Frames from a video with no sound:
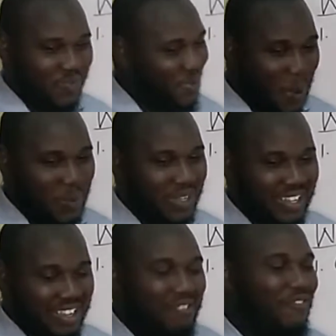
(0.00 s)
No.
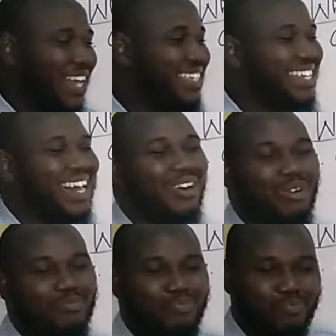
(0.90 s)
In fact, there
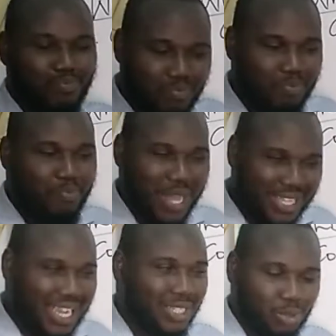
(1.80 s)
are
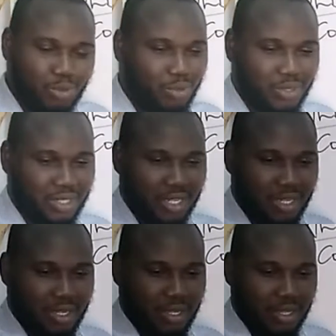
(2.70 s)
better tools
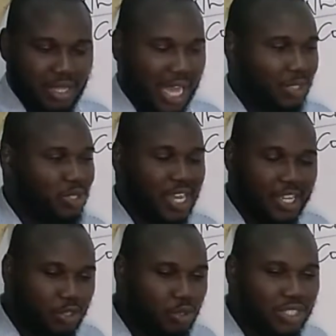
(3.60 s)
that you
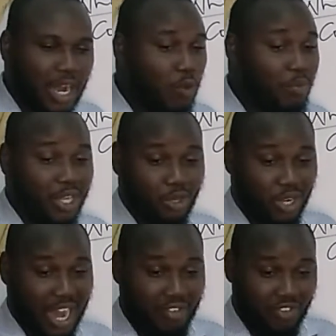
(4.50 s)
can use that will make your
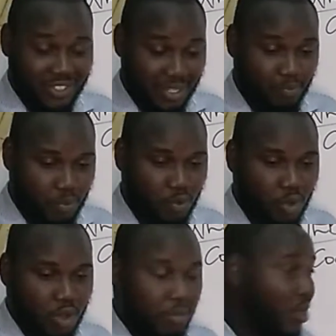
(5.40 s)
life simple,
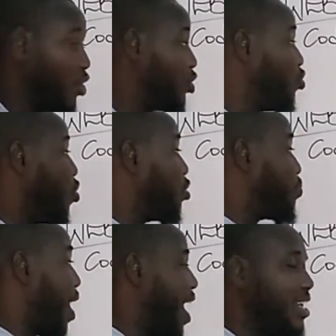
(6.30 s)
because
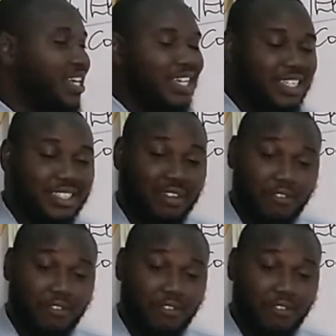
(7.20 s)
Notepad is the